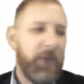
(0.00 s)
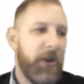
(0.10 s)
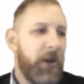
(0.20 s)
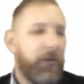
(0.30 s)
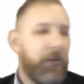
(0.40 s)

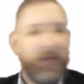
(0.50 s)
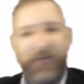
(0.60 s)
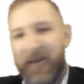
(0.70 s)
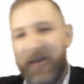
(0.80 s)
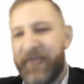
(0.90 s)
well,
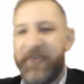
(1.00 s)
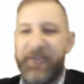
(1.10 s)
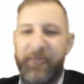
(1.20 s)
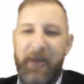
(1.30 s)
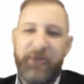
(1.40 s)
sex is a
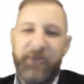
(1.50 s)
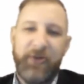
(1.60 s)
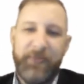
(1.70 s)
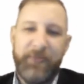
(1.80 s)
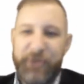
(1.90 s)
spectrum,
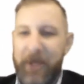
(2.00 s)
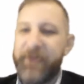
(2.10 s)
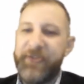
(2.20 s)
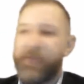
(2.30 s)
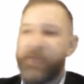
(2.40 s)
gender is
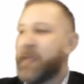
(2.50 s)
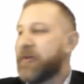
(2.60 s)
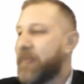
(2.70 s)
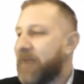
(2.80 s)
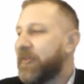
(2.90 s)
a spectrum,
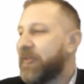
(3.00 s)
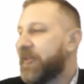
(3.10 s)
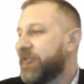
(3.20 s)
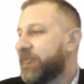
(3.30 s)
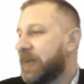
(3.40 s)
everything's a
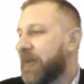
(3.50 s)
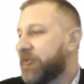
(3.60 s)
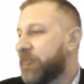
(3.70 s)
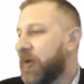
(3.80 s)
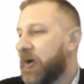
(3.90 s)
spectrum.
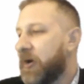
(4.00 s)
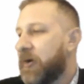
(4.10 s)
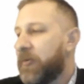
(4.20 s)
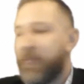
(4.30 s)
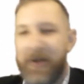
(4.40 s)

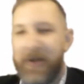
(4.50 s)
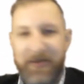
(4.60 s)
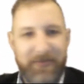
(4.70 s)
Well,